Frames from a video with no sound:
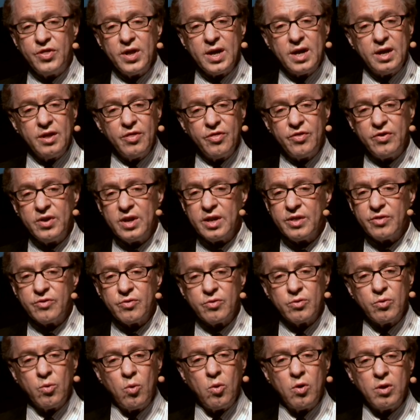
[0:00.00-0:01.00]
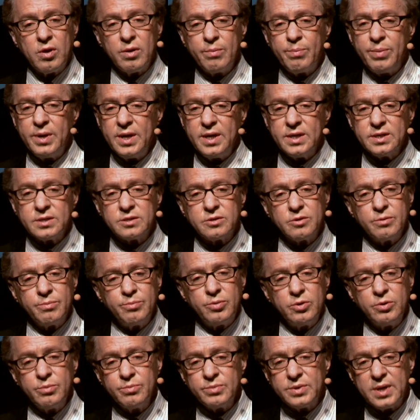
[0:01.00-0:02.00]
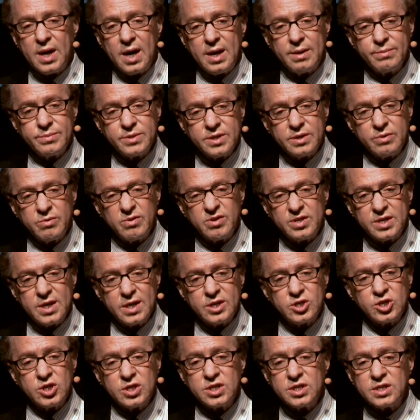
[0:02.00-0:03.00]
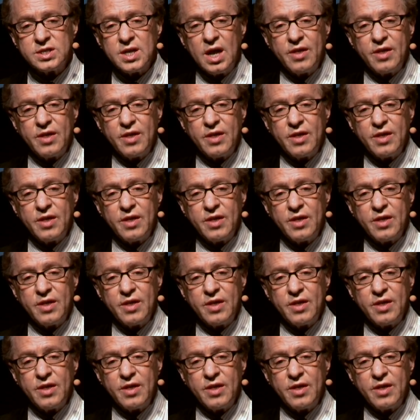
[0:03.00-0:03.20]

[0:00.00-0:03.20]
thick and thin, through war and peace, through boom times and recessions.